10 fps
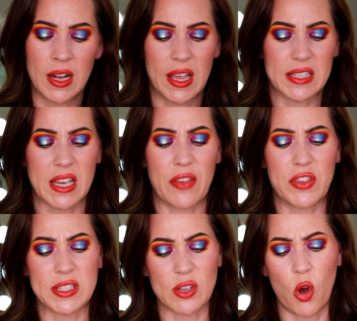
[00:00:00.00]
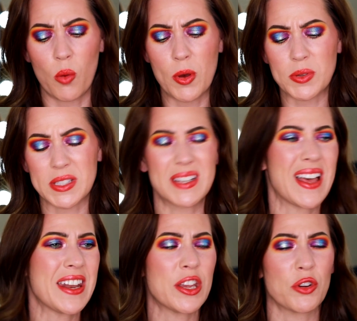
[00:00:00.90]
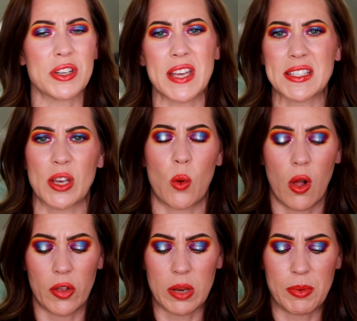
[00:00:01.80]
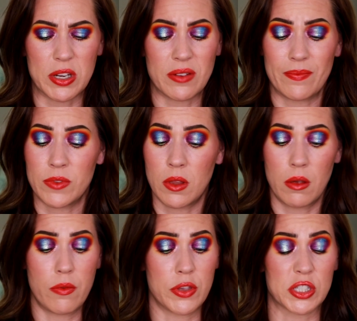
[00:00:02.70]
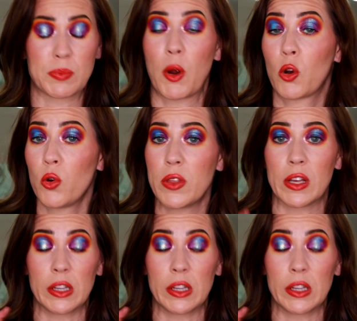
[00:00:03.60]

It's got this almost, not iridescent quality, but the sparkle and the